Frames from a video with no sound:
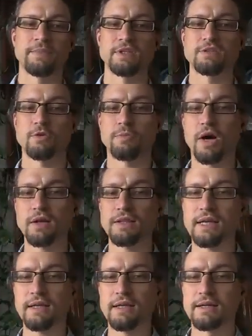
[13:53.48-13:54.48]
So
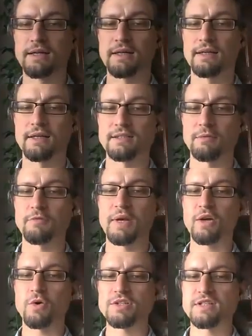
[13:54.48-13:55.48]
partly, some of my
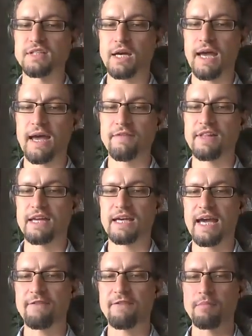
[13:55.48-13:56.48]
courses I have
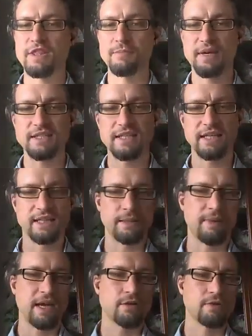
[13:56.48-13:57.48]
a myth busting in the
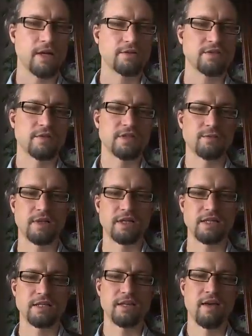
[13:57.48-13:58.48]
background. So this one
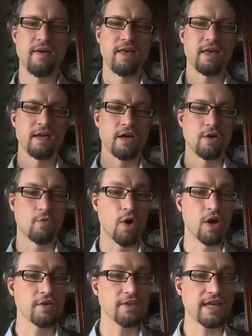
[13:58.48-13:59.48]
is,
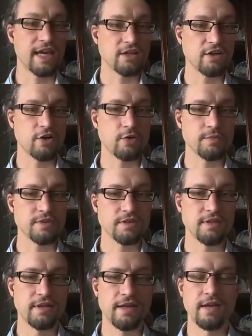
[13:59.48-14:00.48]
what are the catacombs
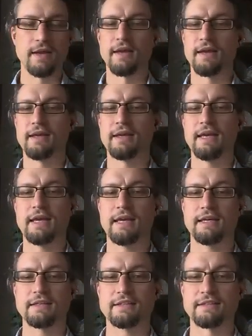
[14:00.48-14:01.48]

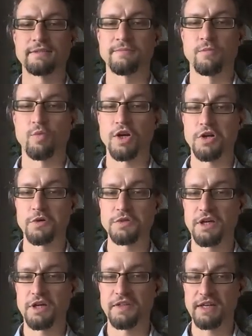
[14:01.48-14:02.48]
and what goes
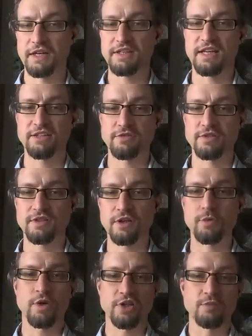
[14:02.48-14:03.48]
on there? And the answer is, they're
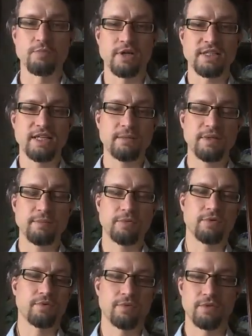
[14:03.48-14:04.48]
where you bury dead
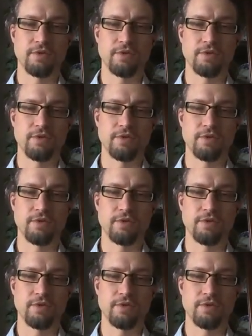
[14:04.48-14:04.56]
people.